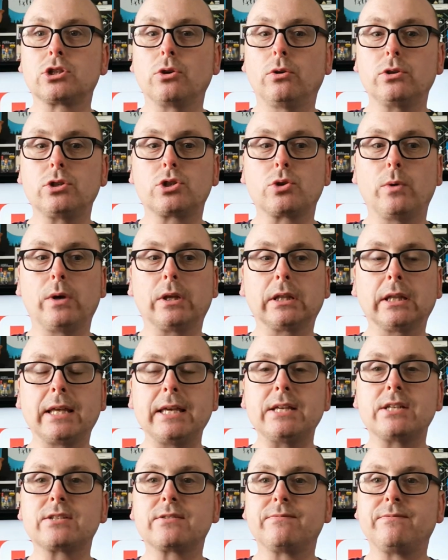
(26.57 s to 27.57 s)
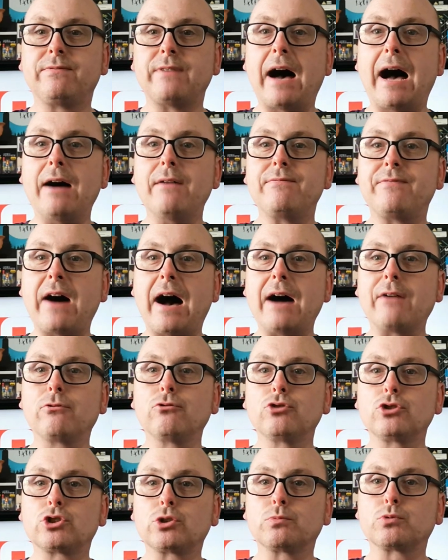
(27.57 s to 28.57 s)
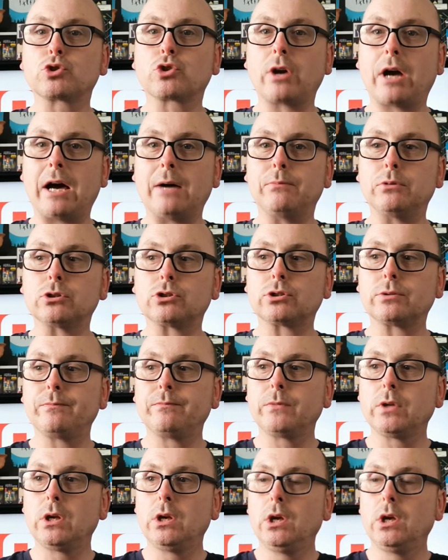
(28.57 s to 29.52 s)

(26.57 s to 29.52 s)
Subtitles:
to at least 500 subscribers.